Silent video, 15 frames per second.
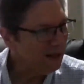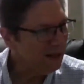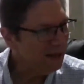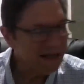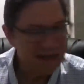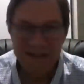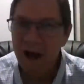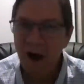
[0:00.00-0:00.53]

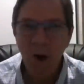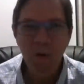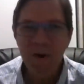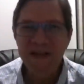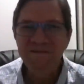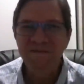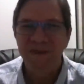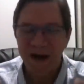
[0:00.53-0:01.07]
And it's
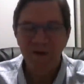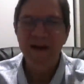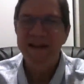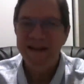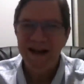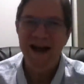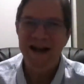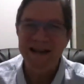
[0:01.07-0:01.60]
always very
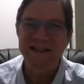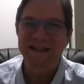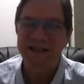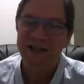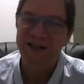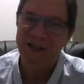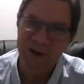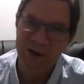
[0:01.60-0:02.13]
nice
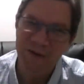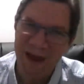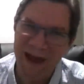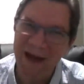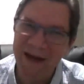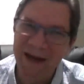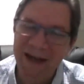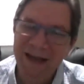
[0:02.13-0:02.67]
to do that.